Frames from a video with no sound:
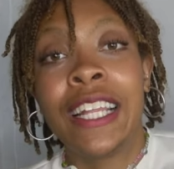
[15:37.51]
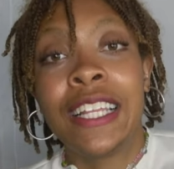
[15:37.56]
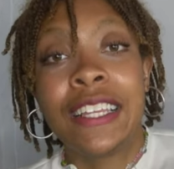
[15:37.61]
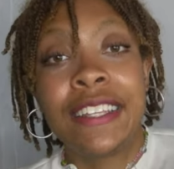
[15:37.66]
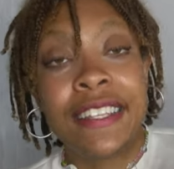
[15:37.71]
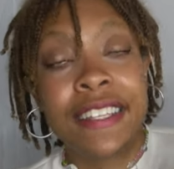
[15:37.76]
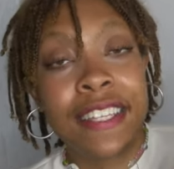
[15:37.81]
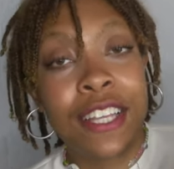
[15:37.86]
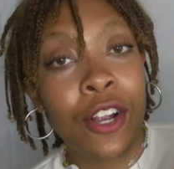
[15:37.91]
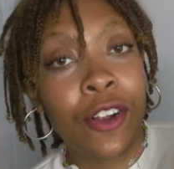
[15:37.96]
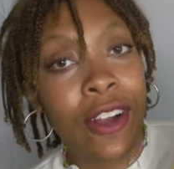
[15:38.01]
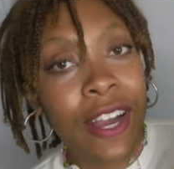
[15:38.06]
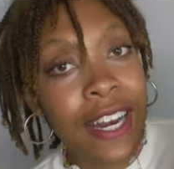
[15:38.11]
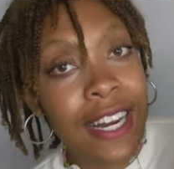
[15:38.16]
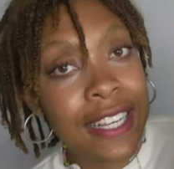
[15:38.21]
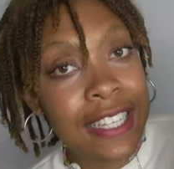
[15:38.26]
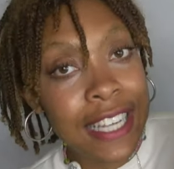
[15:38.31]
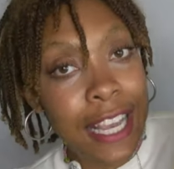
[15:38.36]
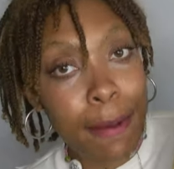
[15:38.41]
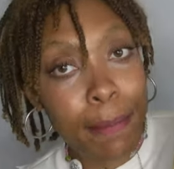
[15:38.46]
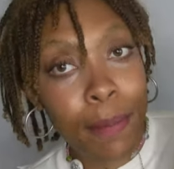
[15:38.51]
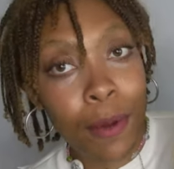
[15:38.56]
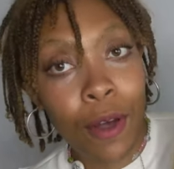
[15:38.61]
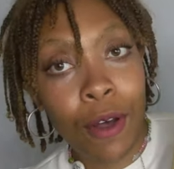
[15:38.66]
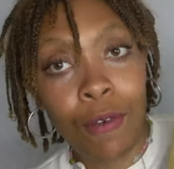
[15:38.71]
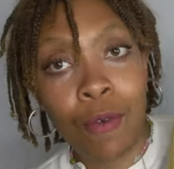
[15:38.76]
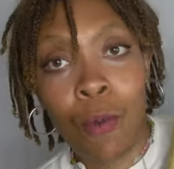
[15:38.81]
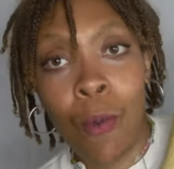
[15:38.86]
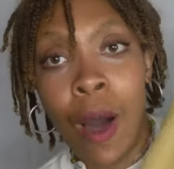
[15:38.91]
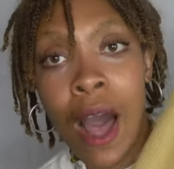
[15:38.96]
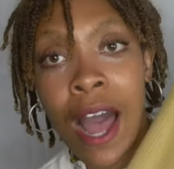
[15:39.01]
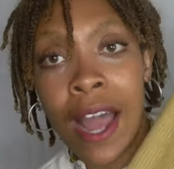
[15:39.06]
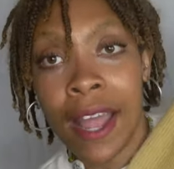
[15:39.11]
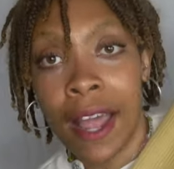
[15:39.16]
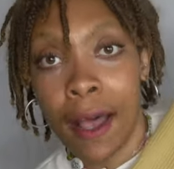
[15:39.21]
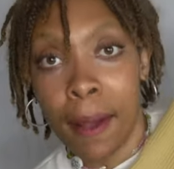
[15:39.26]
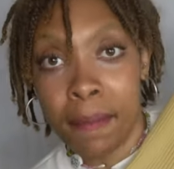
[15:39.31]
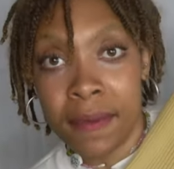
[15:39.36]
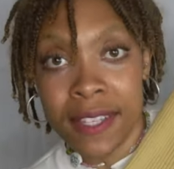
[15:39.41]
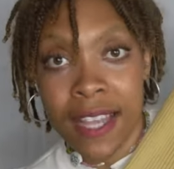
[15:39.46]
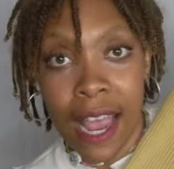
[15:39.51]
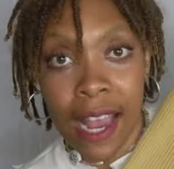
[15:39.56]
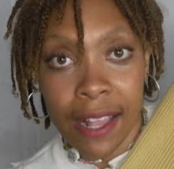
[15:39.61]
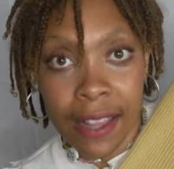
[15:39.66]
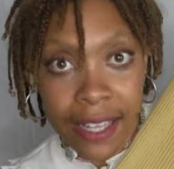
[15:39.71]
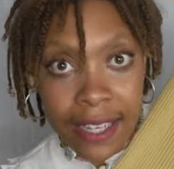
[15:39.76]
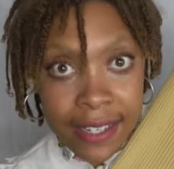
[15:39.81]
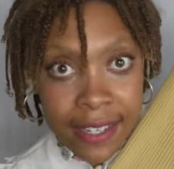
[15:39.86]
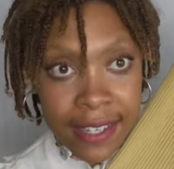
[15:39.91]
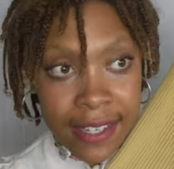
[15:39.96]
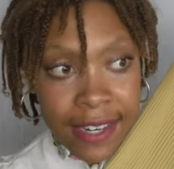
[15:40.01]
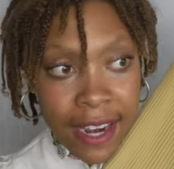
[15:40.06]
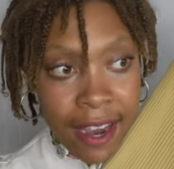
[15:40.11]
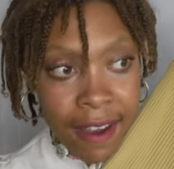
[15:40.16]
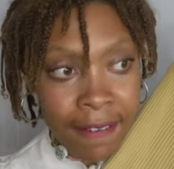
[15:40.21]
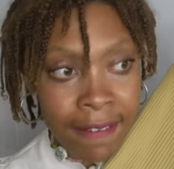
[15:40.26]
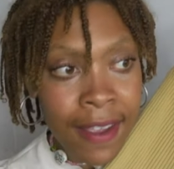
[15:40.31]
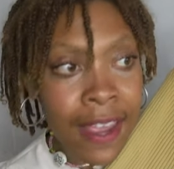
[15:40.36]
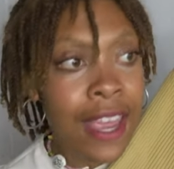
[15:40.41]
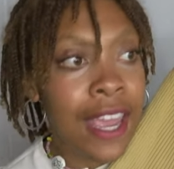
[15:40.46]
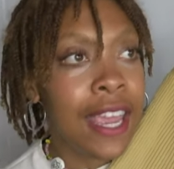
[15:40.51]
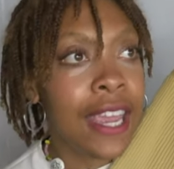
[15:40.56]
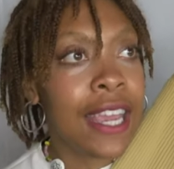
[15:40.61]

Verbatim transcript: This is a great example of why upcycling stuff